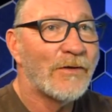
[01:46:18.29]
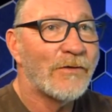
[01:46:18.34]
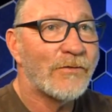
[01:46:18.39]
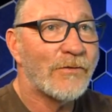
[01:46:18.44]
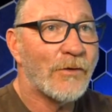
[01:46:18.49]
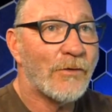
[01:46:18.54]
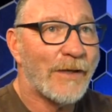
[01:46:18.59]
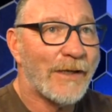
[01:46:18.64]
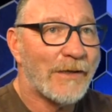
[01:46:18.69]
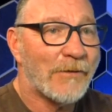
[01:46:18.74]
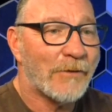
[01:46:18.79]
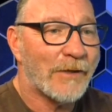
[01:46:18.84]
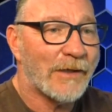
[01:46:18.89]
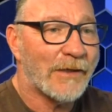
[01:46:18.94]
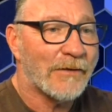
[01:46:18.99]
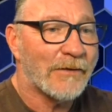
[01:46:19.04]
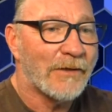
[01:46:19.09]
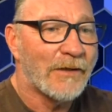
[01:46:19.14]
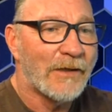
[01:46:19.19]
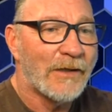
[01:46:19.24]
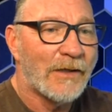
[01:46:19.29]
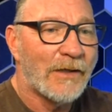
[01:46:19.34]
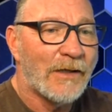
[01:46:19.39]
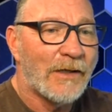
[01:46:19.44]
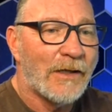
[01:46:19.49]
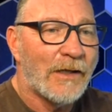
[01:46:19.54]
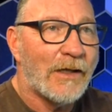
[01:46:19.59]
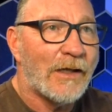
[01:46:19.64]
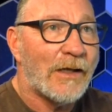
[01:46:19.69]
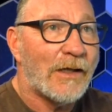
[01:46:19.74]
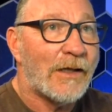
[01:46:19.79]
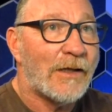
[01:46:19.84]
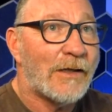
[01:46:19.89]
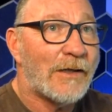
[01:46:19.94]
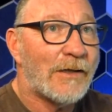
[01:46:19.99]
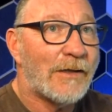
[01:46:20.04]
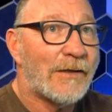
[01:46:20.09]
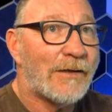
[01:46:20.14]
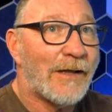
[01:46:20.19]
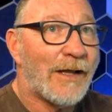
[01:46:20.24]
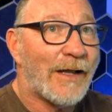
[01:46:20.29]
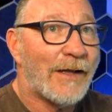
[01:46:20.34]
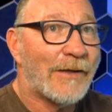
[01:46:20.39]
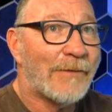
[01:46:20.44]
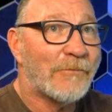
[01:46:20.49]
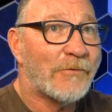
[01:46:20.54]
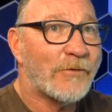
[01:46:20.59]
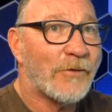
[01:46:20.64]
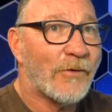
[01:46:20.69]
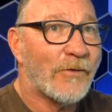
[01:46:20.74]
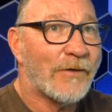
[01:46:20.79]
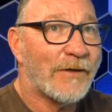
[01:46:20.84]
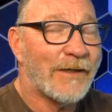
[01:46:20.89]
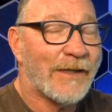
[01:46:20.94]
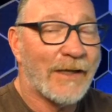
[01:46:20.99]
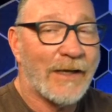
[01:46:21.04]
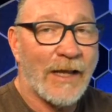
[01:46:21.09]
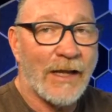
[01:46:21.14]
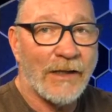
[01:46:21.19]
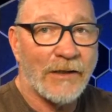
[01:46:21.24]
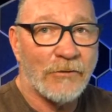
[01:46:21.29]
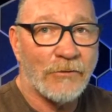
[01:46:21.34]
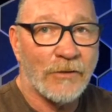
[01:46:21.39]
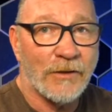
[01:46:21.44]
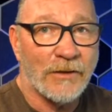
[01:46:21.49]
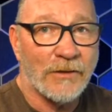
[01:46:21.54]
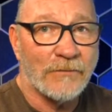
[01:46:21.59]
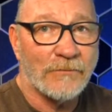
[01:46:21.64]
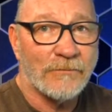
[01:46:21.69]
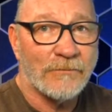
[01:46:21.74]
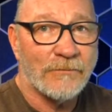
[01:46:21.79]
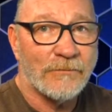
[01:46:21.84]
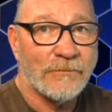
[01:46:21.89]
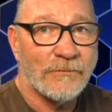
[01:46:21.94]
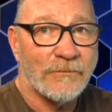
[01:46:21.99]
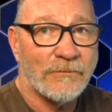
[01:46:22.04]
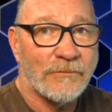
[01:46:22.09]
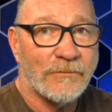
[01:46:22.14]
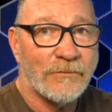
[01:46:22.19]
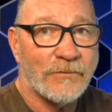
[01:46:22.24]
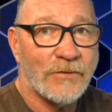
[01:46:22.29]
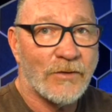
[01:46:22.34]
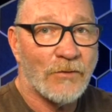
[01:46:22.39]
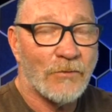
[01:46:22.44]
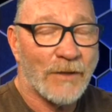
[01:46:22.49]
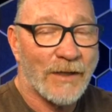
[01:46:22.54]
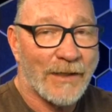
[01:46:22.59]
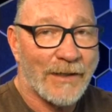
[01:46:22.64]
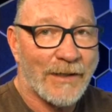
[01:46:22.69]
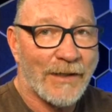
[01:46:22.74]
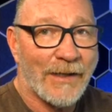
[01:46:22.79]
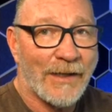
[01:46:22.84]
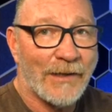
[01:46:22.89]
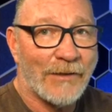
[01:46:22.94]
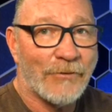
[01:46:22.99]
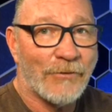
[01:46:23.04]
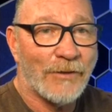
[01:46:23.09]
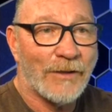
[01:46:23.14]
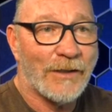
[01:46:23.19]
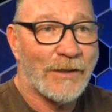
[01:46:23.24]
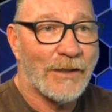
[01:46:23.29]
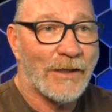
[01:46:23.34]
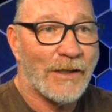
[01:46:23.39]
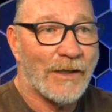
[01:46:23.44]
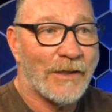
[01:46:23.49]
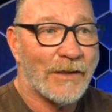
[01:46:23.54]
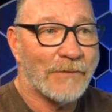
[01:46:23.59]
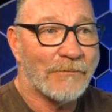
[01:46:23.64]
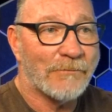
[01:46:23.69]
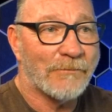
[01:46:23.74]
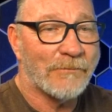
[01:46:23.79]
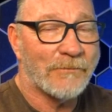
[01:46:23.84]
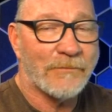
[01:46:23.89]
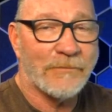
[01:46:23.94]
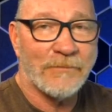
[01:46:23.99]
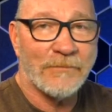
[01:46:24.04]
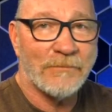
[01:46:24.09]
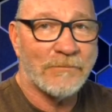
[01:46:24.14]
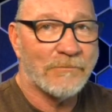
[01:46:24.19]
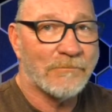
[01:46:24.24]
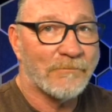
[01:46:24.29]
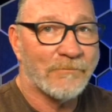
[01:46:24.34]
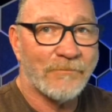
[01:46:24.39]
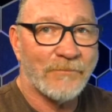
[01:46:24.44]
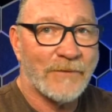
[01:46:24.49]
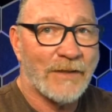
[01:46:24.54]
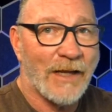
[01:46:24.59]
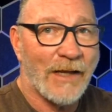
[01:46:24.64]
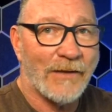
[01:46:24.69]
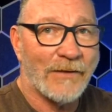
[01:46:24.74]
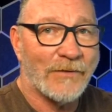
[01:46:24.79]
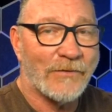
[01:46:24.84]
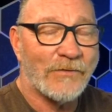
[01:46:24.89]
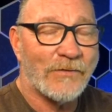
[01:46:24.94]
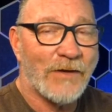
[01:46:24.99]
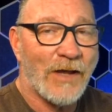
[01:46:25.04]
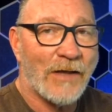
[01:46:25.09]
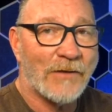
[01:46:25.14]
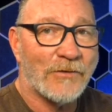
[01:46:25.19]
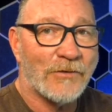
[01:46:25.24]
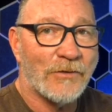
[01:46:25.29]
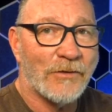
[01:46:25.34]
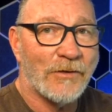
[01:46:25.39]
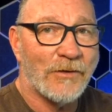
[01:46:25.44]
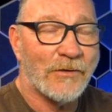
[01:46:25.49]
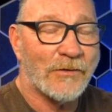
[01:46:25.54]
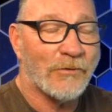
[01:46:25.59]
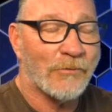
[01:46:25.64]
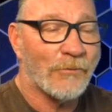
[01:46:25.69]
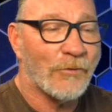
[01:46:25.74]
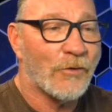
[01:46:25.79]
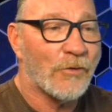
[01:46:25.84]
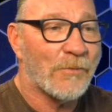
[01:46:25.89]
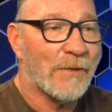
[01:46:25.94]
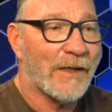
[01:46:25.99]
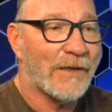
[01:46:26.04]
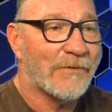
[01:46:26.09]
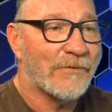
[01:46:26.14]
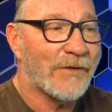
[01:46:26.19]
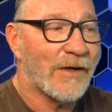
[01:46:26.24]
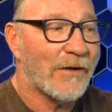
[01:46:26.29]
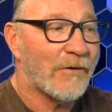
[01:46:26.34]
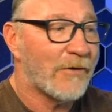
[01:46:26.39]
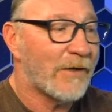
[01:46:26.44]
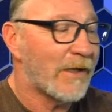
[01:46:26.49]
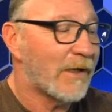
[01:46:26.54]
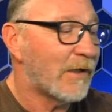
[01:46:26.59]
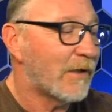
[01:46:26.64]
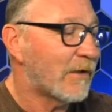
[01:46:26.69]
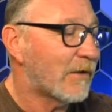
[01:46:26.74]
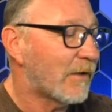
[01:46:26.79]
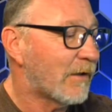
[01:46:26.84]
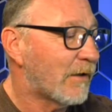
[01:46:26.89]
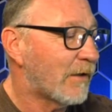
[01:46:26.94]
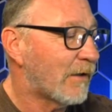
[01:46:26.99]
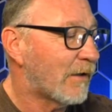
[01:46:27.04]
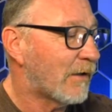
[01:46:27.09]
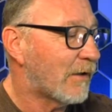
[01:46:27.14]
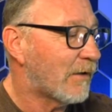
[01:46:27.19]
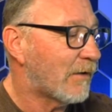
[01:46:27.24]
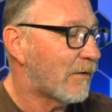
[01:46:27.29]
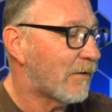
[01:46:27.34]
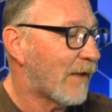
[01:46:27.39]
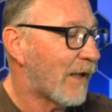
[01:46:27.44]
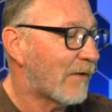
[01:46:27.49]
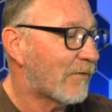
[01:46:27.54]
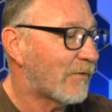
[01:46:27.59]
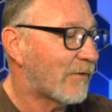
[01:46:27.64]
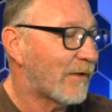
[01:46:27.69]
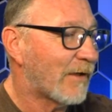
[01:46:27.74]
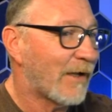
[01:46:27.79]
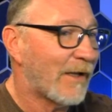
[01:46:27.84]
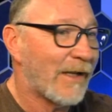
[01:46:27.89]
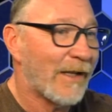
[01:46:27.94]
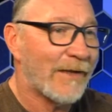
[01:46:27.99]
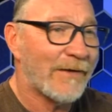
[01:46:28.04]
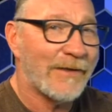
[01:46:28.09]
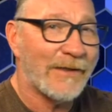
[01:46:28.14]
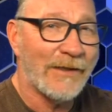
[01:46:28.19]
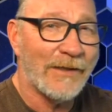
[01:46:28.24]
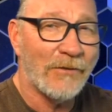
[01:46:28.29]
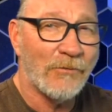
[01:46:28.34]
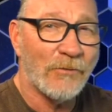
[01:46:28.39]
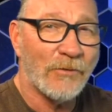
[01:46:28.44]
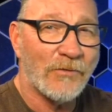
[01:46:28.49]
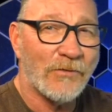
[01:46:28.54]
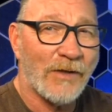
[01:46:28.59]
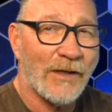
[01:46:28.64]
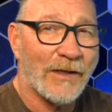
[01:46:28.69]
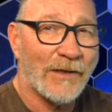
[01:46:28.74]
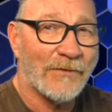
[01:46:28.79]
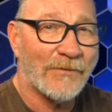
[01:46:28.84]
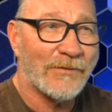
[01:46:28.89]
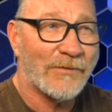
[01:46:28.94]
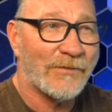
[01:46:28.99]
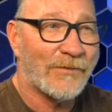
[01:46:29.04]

So anyway, I am starting to get hangry. So when I get hangry, it's not good. It can ruin my entire day. And the last thing I had to eat was like